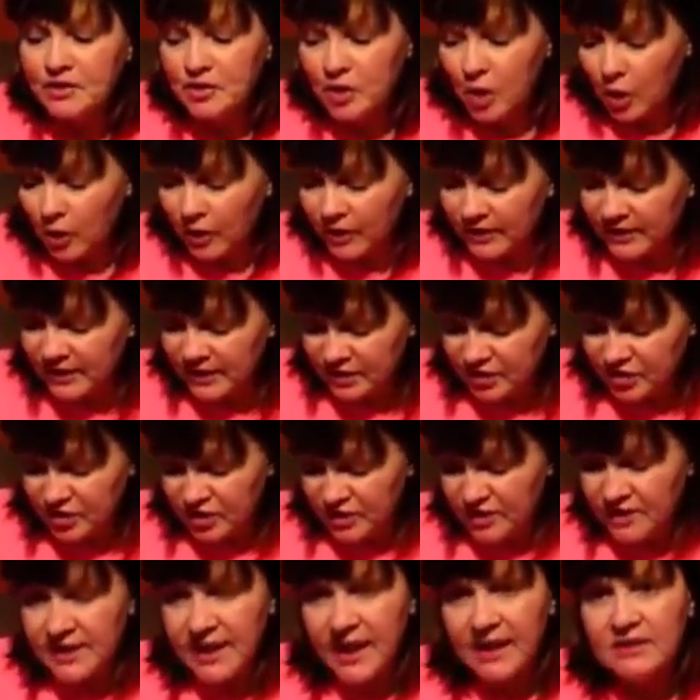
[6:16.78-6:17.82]
So this
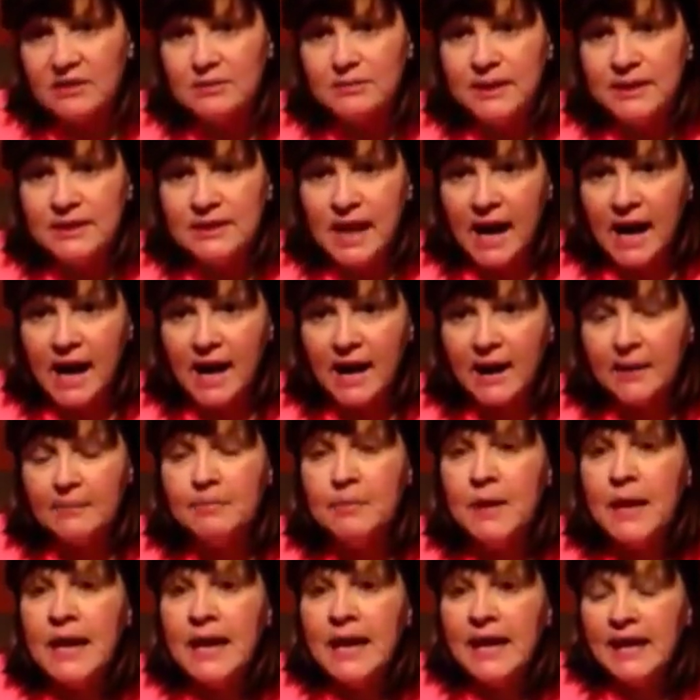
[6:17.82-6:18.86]
just saves me
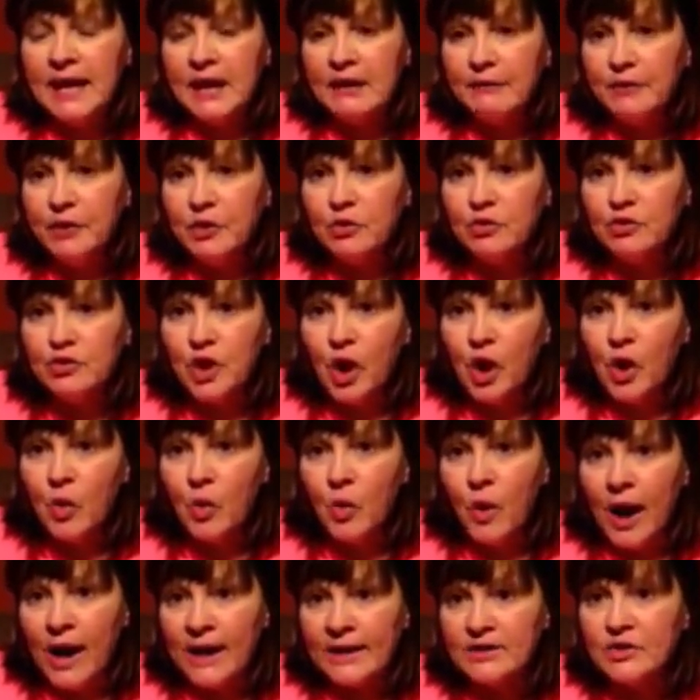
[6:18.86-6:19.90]
time. If you don't
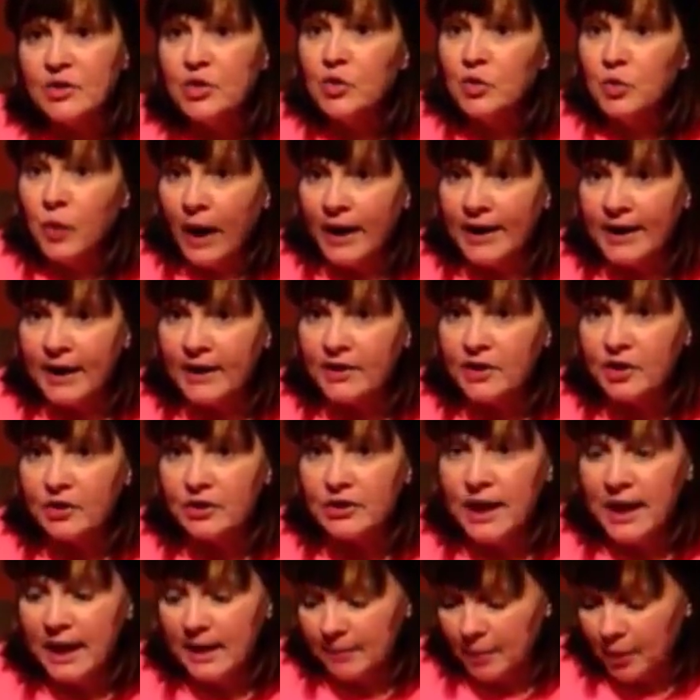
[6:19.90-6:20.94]
want to write on your
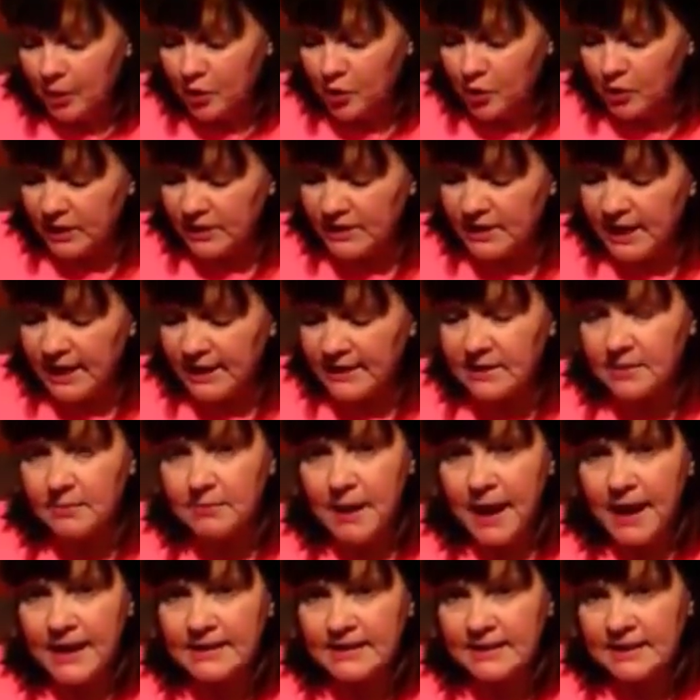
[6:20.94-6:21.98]
table, you can take some
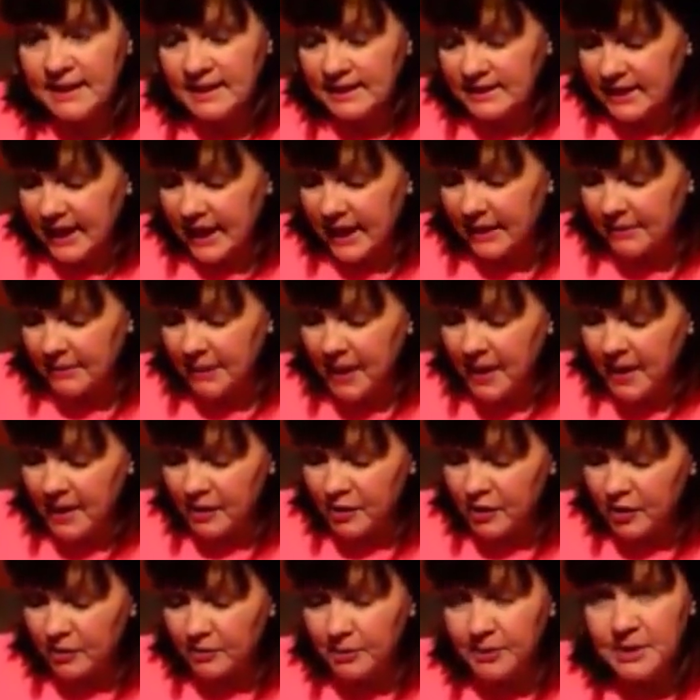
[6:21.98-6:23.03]
masking tape.
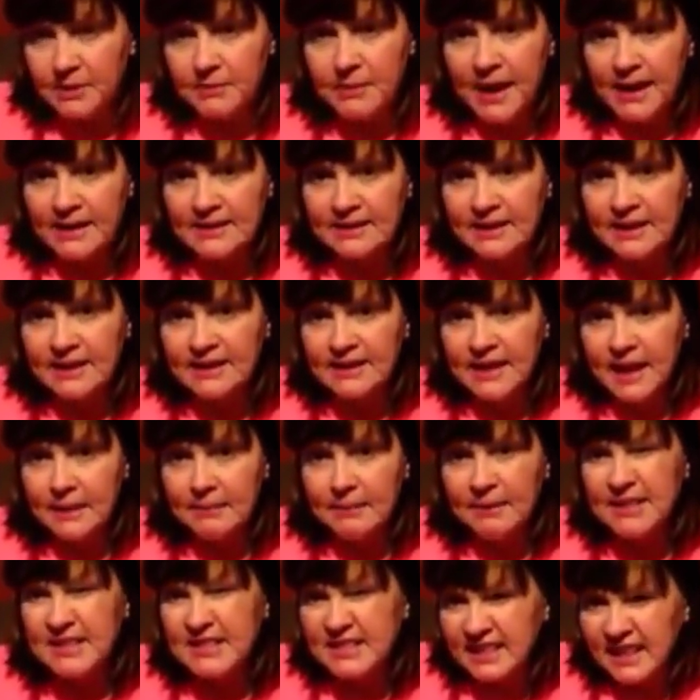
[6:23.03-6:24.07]
You can put the masking
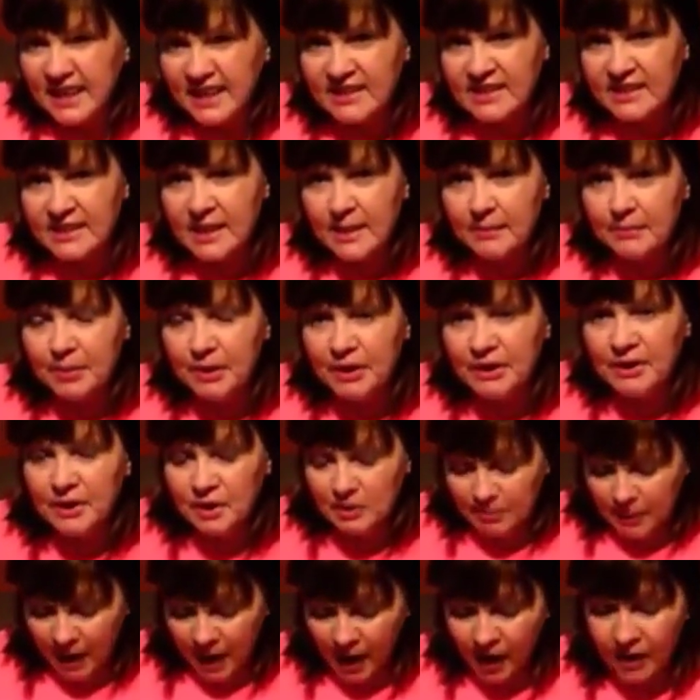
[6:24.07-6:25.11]
tape at 6 and then put a
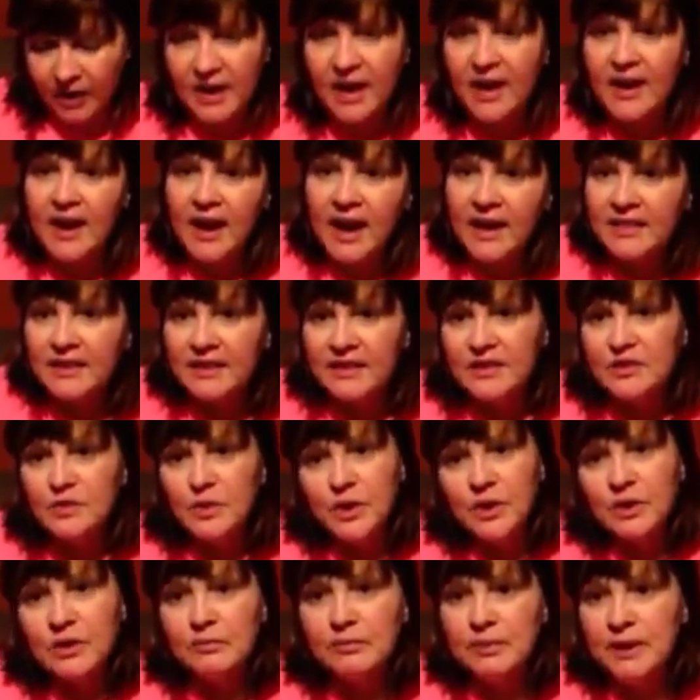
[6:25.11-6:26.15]
little mark, and then this
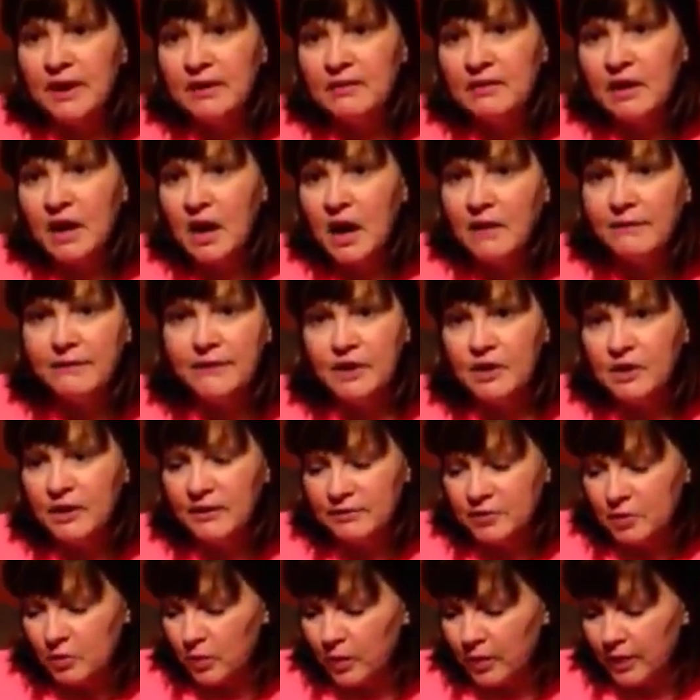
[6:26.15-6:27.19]
way you can peel it off and you don't
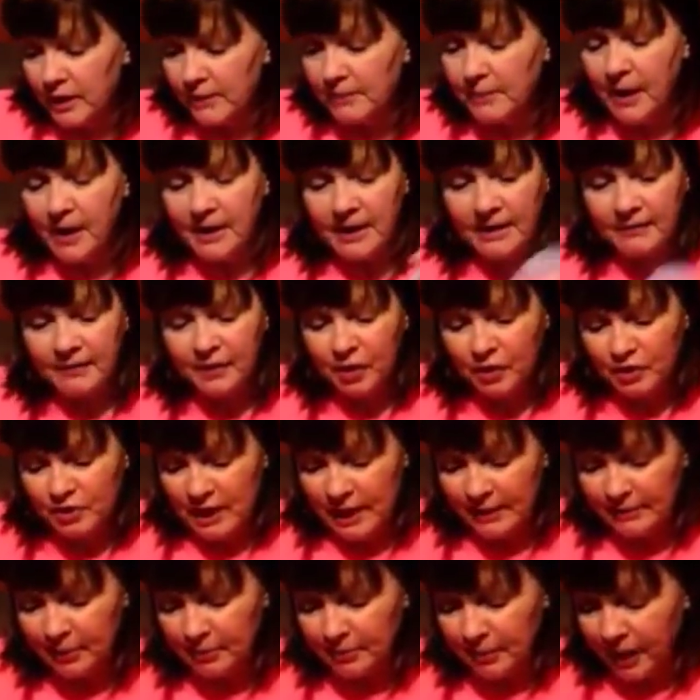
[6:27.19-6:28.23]
have to worry about having your
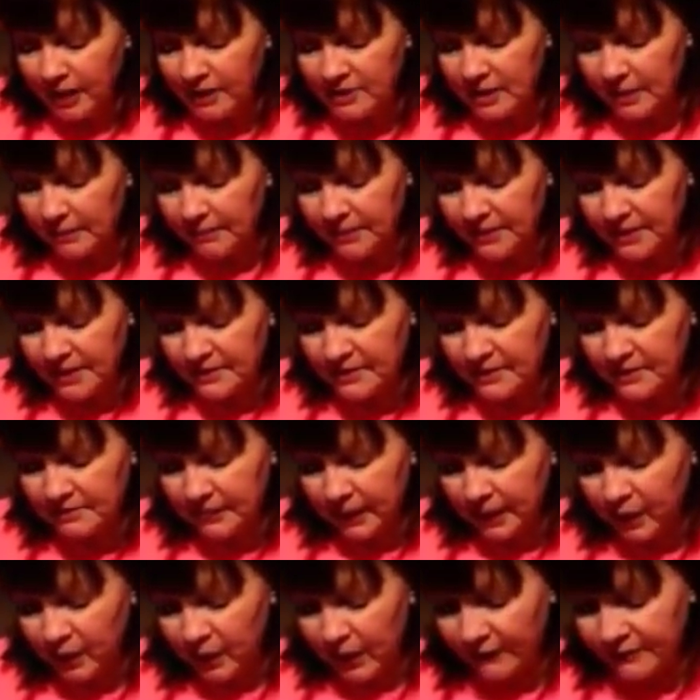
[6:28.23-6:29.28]
table marked up. But this is
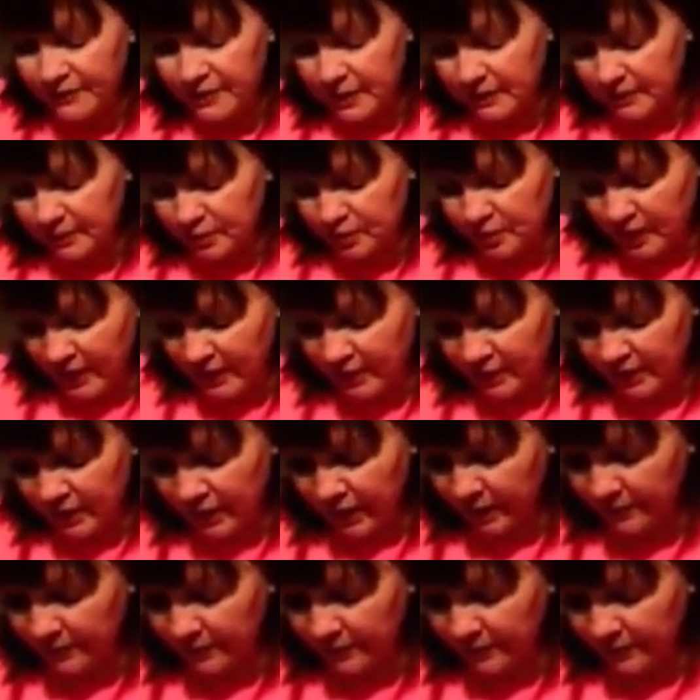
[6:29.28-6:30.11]
my craft table, so I don't